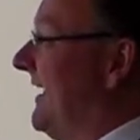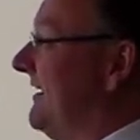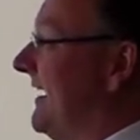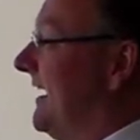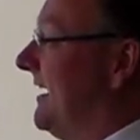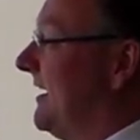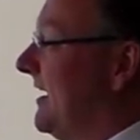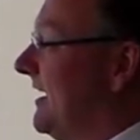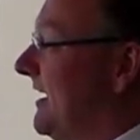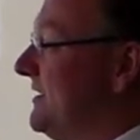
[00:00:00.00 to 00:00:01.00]
and uh,
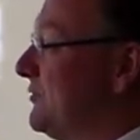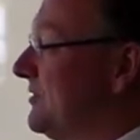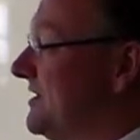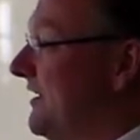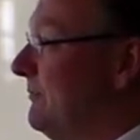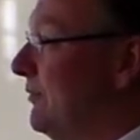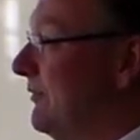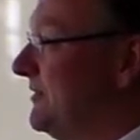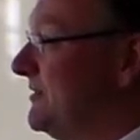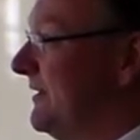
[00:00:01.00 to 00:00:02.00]
it's also
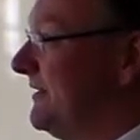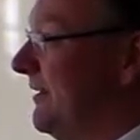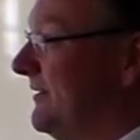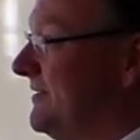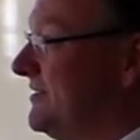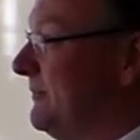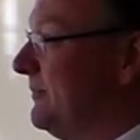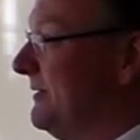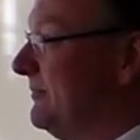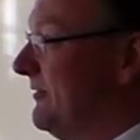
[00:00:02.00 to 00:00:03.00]
important to acknowledge
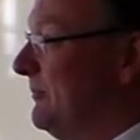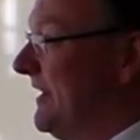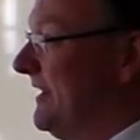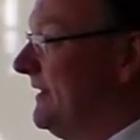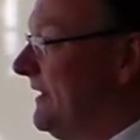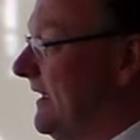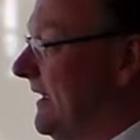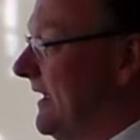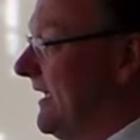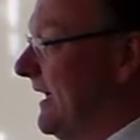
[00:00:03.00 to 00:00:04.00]
that people have been
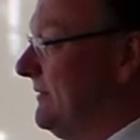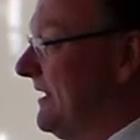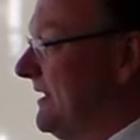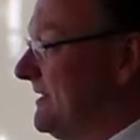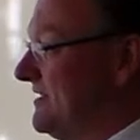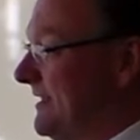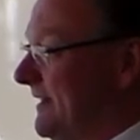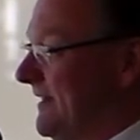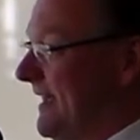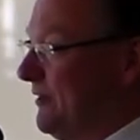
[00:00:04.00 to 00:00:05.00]
coming and
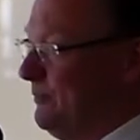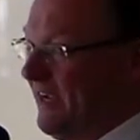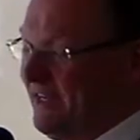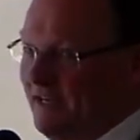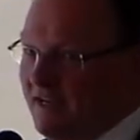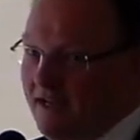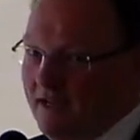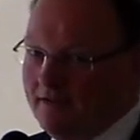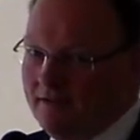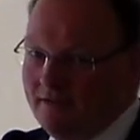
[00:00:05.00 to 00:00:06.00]
sitting down and meeting
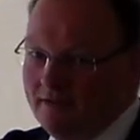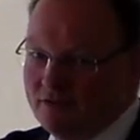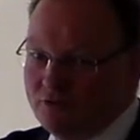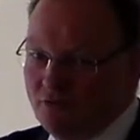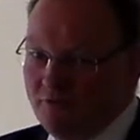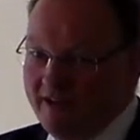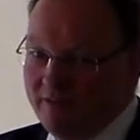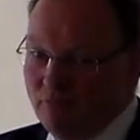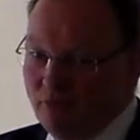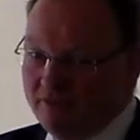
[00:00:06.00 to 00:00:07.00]
here to talk
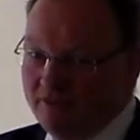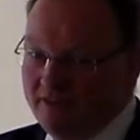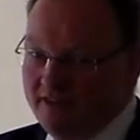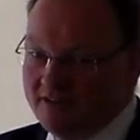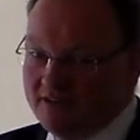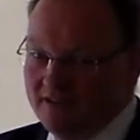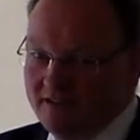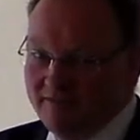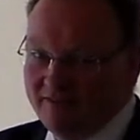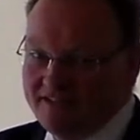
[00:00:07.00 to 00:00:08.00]
about important things
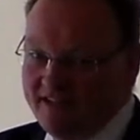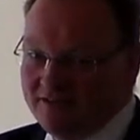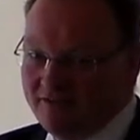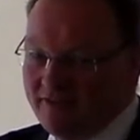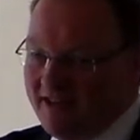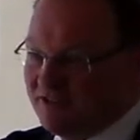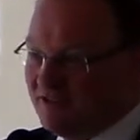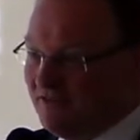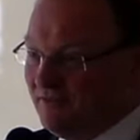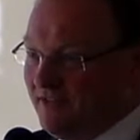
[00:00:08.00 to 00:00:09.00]
for tens of
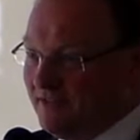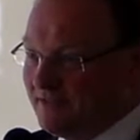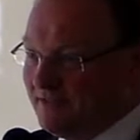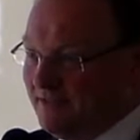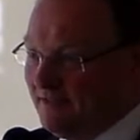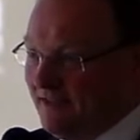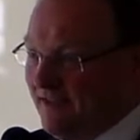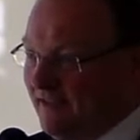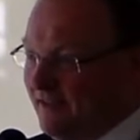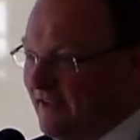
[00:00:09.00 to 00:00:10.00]
thousands of years.
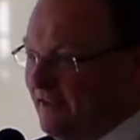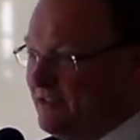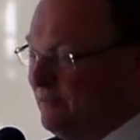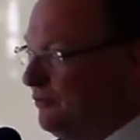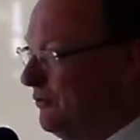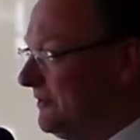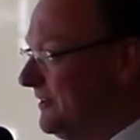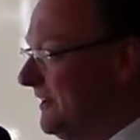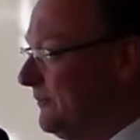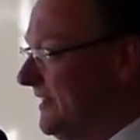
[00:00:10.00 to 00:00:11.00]
And uh, it's
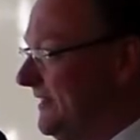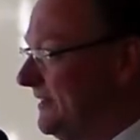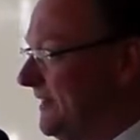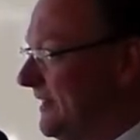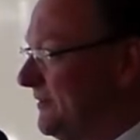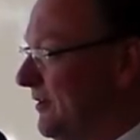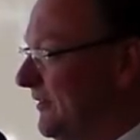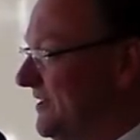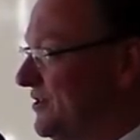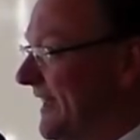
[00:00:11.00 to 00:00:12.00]
important that we
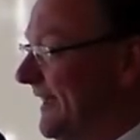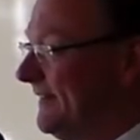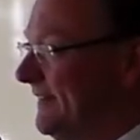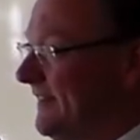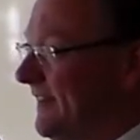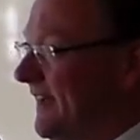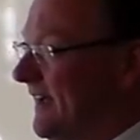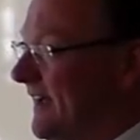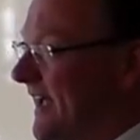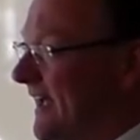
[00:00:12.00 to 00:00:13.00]
acknowledge that
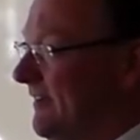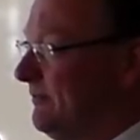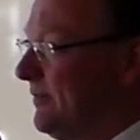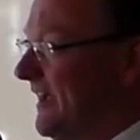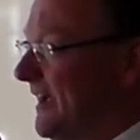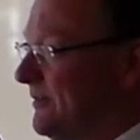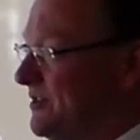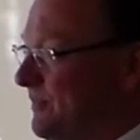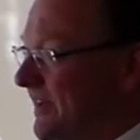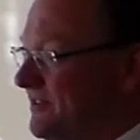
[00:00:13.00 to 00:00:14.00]
uh, and pay our
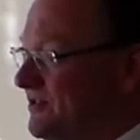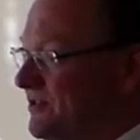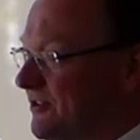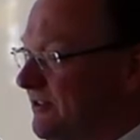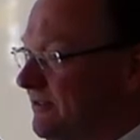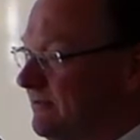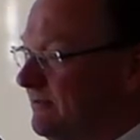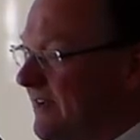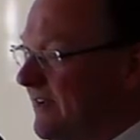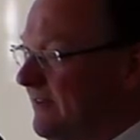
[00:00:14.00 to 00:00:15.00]
respects to
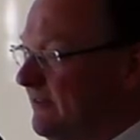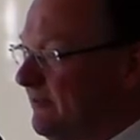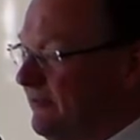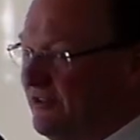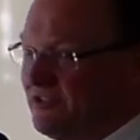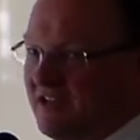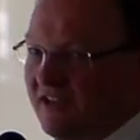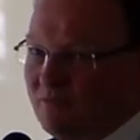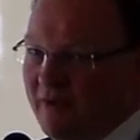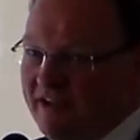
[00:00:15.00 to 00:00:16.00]
uh, the
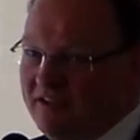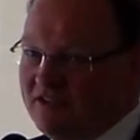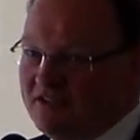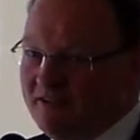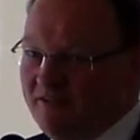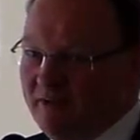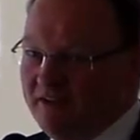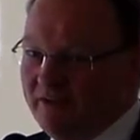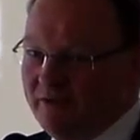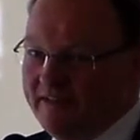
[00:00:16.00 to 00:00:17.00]
first Tasmanians who've
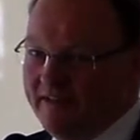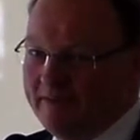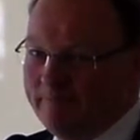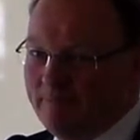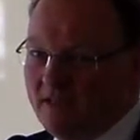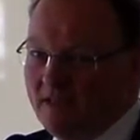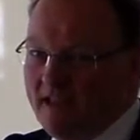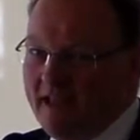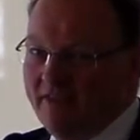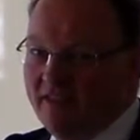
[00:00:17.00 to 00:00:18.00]
been doing that
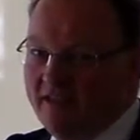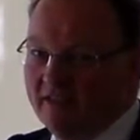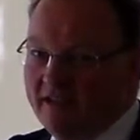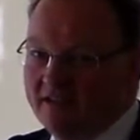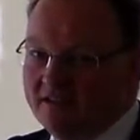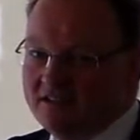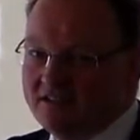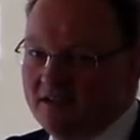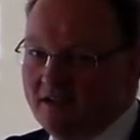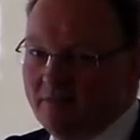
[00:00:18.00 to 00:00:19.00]
and their
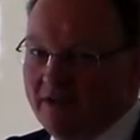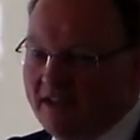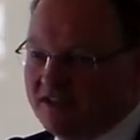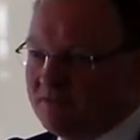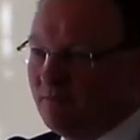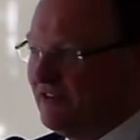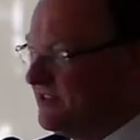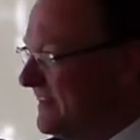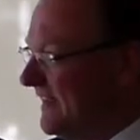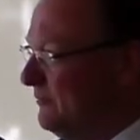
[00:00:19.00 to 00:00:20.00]
leaders uh, past,
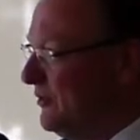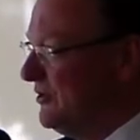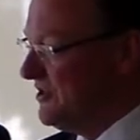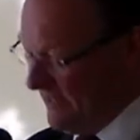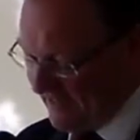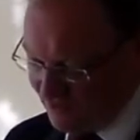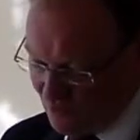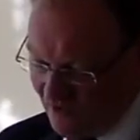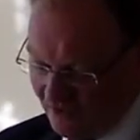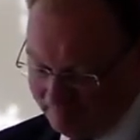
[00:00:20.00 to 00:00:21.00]
present and emerging
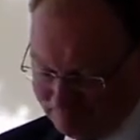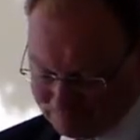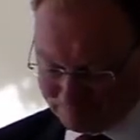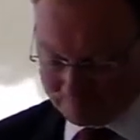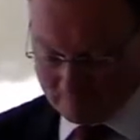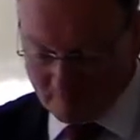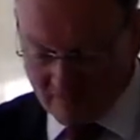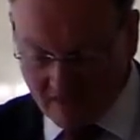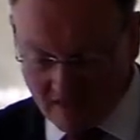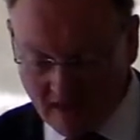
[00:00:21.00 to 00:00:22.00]
as well.
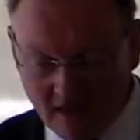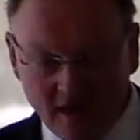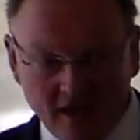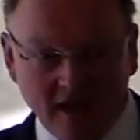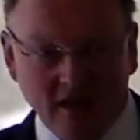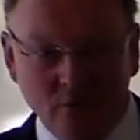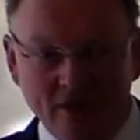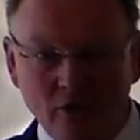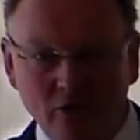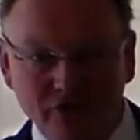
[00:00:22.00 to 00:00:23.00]
Uh,
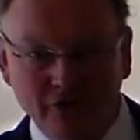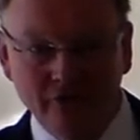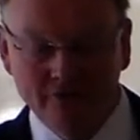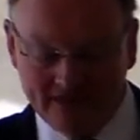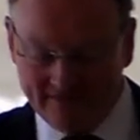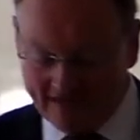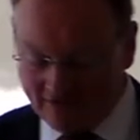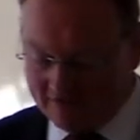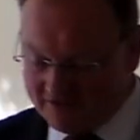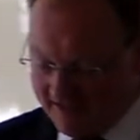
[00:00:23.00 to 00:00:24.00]
we're all new in
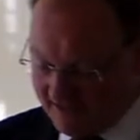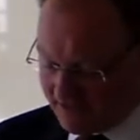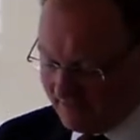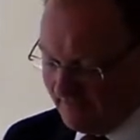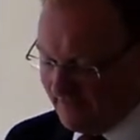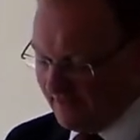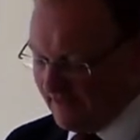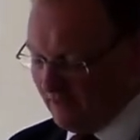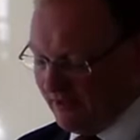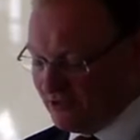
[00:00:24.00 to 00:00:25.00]
that context.
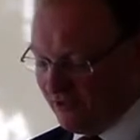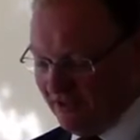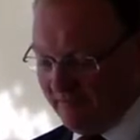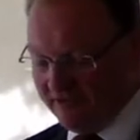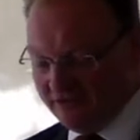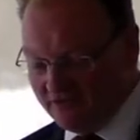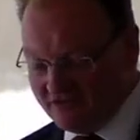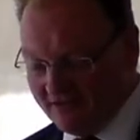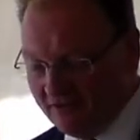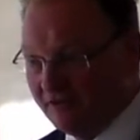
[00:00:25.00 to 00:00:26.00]
Uh, we're talking about
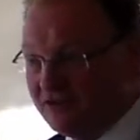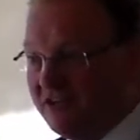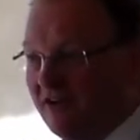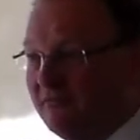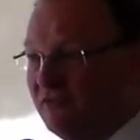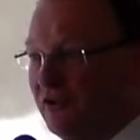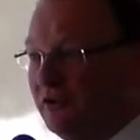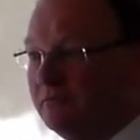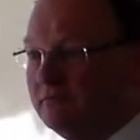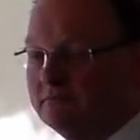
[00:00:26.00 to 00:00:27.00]
new technology. I'm
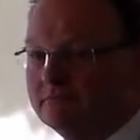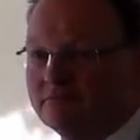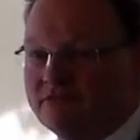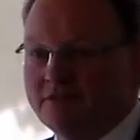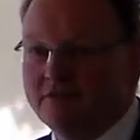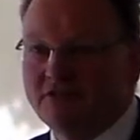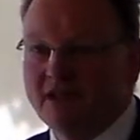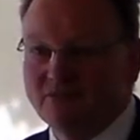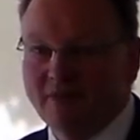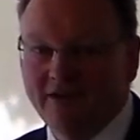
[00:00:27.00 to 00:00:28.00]
new to
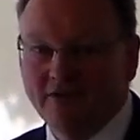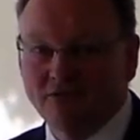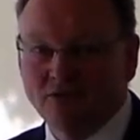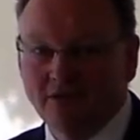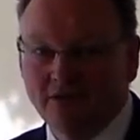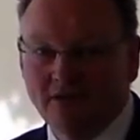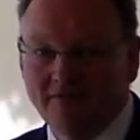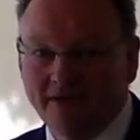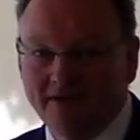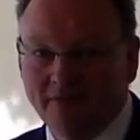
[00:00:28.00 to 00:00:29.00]
Tasmania as well.
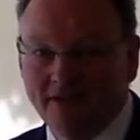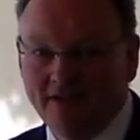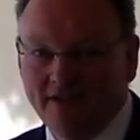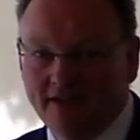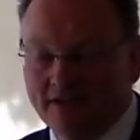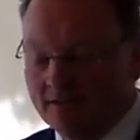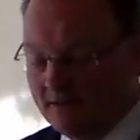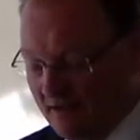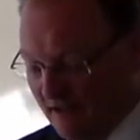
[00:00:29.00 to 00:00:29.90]
I've only been here